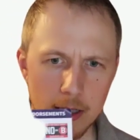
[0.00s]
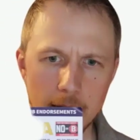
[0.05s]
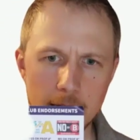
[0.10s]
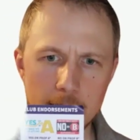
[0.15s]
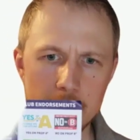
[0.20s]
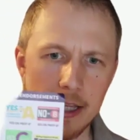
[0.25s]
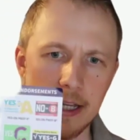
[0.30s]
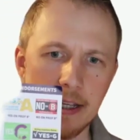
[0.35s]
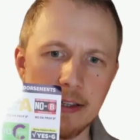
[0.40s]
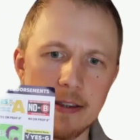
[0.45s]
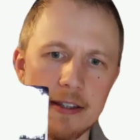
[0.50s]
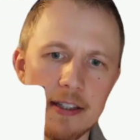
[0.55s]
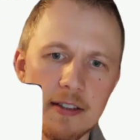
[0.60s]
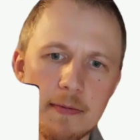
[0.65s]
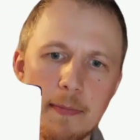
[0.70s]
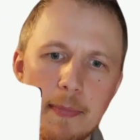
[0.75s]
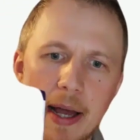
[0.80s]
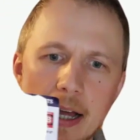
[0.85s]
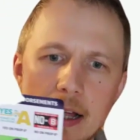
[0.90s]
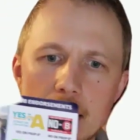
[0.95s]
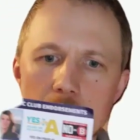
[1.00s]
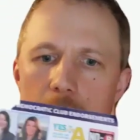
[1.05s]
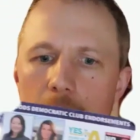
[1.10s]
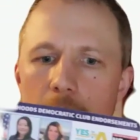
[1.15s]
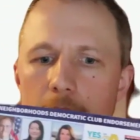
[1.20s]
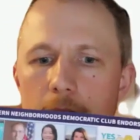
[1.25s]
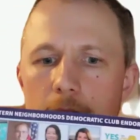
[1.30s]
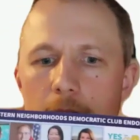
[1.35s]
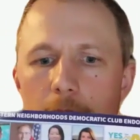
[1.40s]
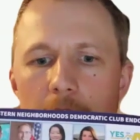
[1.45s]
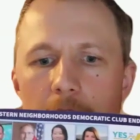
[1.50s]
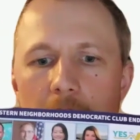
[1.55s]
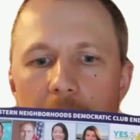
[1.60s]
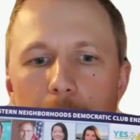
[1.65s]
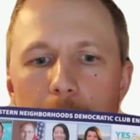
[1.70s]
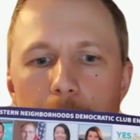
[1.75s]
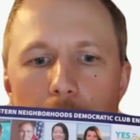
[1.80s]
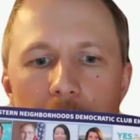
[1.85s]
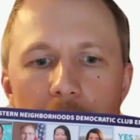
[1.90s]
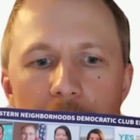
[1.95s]
like this ballot, the one I
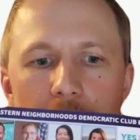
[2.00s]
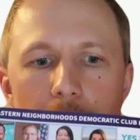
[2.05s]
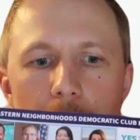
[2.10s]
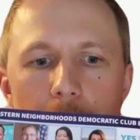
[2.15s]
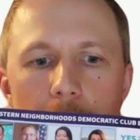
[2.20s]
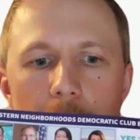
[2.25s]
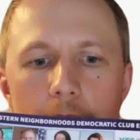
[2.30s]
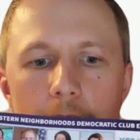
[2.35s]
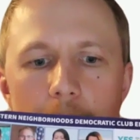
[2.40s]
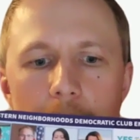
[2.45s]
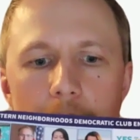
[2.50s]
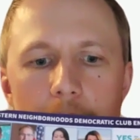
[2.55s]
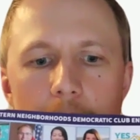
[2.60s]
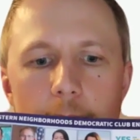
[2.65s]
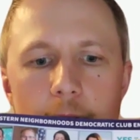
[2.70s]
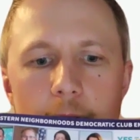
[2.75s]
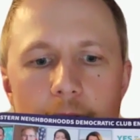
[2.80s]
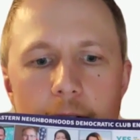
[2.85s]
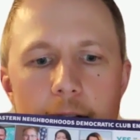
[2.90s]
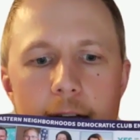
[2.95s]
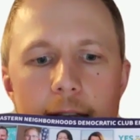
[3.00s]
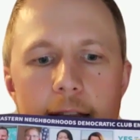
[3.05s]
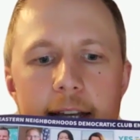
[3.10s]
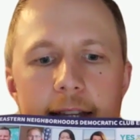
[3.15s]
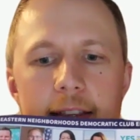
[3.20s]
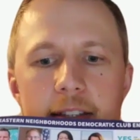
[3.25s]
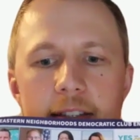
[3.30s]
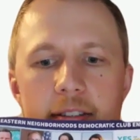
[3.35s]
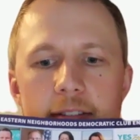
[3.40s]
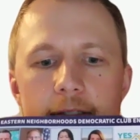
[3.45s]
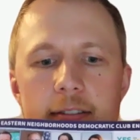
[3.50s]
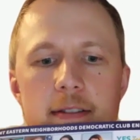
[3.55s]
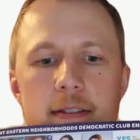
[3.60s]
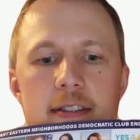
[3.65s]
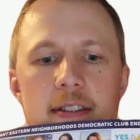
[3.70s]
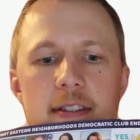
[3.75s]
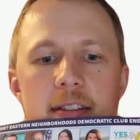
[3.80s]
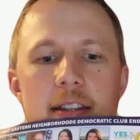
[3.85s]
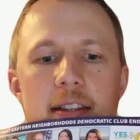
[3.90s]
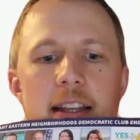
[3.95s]
pointed to earlier, that I'm like, I like this
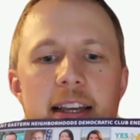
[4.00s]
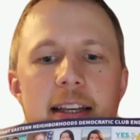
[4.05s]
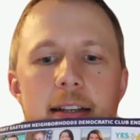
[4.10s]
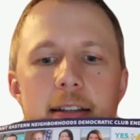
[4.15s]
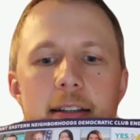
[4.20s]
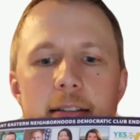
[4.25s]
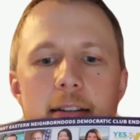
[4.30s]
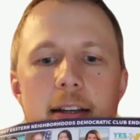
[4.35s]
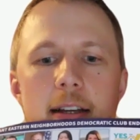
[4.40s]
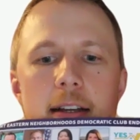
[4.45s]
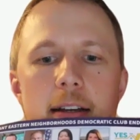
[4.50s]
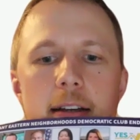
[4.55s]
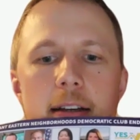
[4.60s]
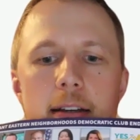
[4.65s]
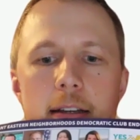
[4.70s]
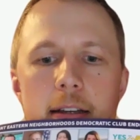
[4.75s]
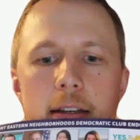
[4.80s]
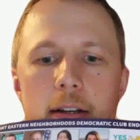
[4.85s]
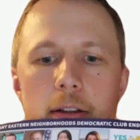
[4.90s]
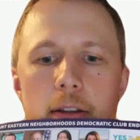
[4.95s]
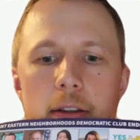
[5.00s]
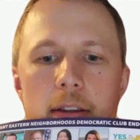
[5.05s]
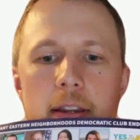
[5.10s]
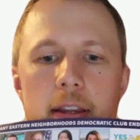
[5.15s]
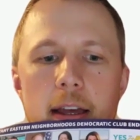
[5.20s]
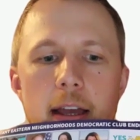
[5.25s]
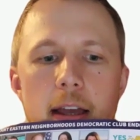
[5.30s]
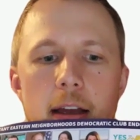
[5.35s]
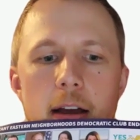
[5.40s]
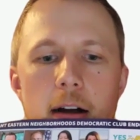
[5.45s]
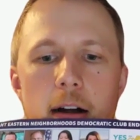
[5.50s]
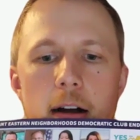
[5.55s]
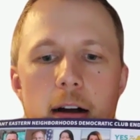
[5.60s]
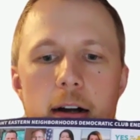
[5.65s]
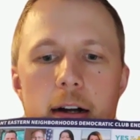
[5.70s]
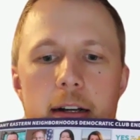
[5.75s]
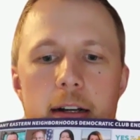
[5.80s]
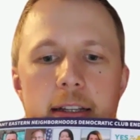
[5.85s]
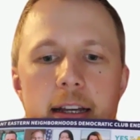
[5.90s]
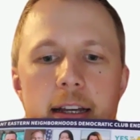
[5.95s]
slate. They
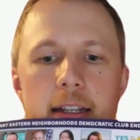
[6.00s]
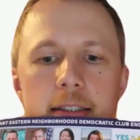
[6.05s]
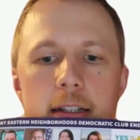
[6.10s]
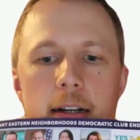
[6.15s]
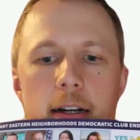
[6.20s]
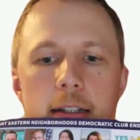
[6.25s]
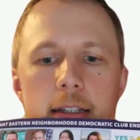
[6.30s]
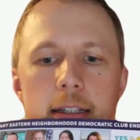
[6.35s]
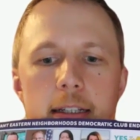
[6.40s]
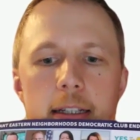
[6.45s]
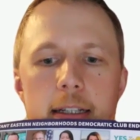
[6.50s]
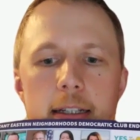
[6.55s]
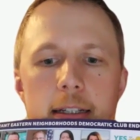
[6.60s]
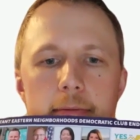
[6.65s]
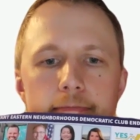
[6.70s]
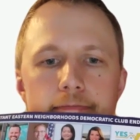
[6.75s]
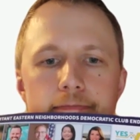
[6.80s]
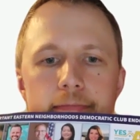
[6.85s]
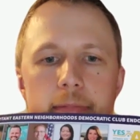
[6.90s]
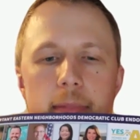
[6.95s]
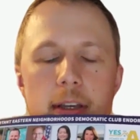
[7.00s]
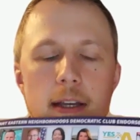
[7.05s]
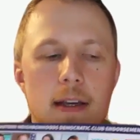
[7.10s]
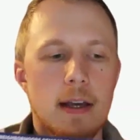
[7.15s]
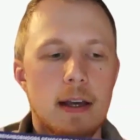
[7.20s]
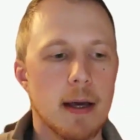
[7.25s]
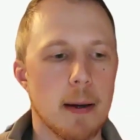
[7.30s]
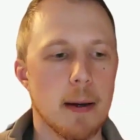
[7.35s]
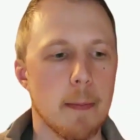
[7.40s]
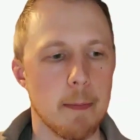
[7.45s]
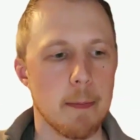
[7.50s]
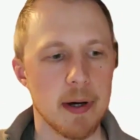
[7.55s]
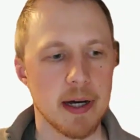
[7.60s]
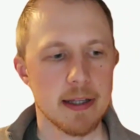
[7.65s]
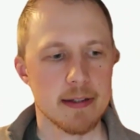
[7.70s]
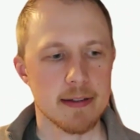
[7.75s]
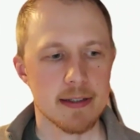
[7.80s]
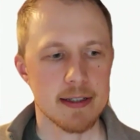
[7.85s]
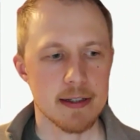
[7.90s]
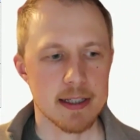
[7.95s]
are yes on E.
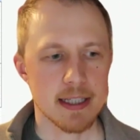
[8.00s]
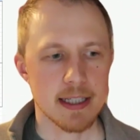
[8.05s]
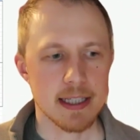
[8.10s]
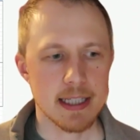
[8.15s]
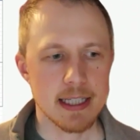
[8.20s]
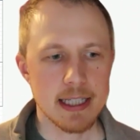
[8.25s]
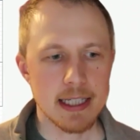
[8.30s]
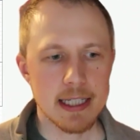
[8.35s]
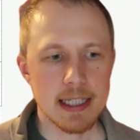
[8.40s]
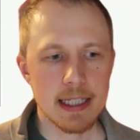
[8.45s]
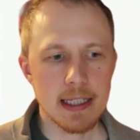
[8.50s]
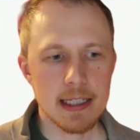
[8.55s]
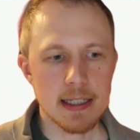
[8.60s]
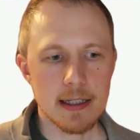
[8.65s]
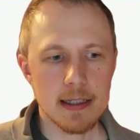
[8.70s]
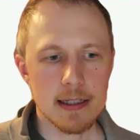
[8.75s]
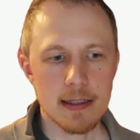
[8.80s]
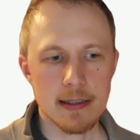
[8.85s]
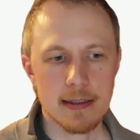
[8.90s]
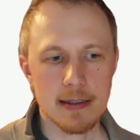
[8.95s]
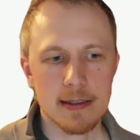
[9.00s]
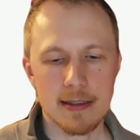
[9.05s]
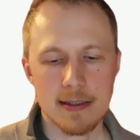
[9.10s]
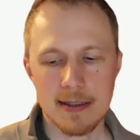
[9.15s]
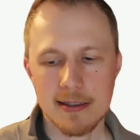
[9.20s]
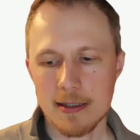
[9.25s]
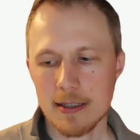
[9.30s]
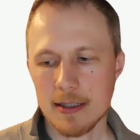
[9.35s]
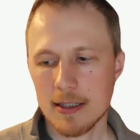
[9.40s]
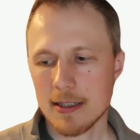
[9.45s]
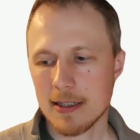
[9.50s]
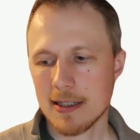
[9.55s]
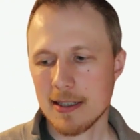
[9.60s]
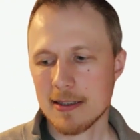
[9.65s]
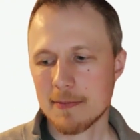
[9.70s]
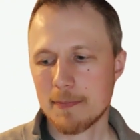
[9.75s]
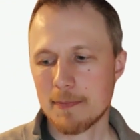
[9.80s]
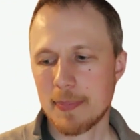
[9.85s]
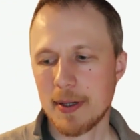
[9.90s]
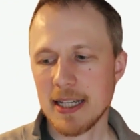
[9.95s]
But E,
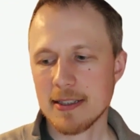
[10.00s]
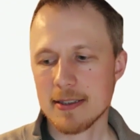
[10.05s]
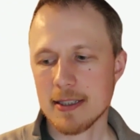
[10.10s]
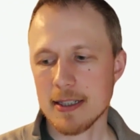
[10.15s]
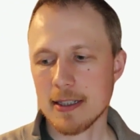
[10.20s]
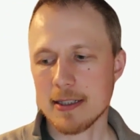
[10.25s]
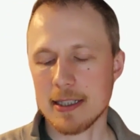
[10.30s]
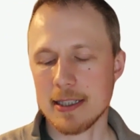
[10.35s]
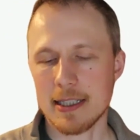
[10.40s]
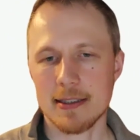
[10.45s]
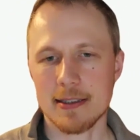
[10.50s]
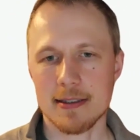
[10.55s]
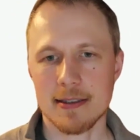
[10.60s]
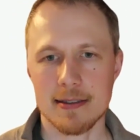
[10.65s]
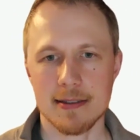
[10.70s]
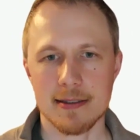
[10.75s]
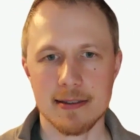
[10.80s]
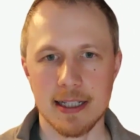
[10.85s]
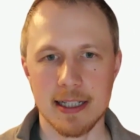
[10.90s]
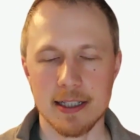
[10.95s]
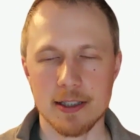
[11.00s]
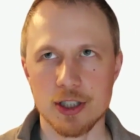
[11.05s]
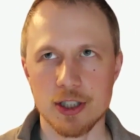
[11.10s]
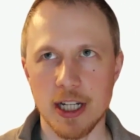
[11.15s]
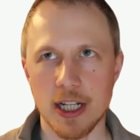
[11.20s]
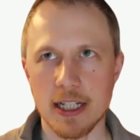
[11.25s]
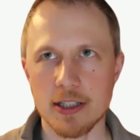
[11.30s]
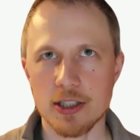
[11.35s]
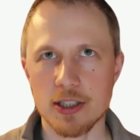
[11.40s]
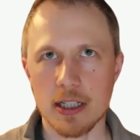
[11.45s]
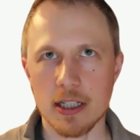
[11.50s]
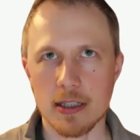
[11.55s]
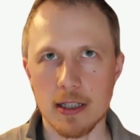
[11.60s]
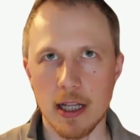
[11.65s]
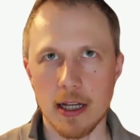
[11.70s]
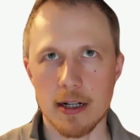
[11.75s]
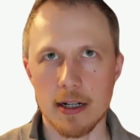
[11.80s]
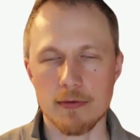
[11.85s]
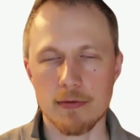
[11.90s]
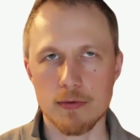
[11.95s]
it basically is like changing a
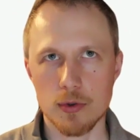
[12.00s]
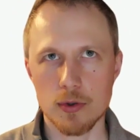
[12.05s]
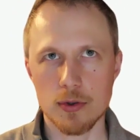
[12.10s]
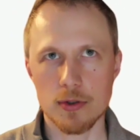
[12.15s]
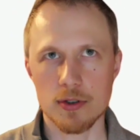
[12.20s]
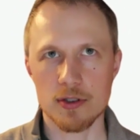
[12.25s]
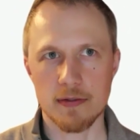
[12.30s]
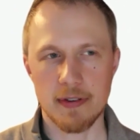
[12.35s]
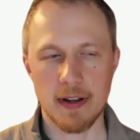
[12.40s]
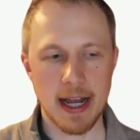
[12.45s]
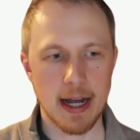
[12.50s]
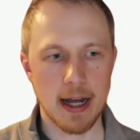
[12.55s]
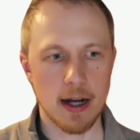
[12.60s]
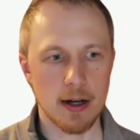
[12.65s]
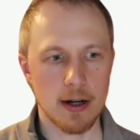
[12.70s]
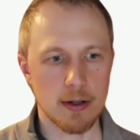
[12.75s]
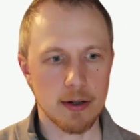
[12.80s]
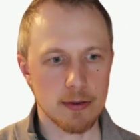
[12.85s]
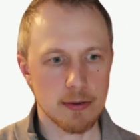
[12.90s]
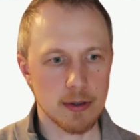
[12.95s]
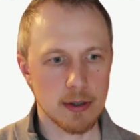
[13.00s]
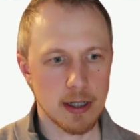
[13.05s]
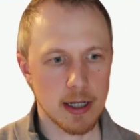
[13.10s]
lot of rules of how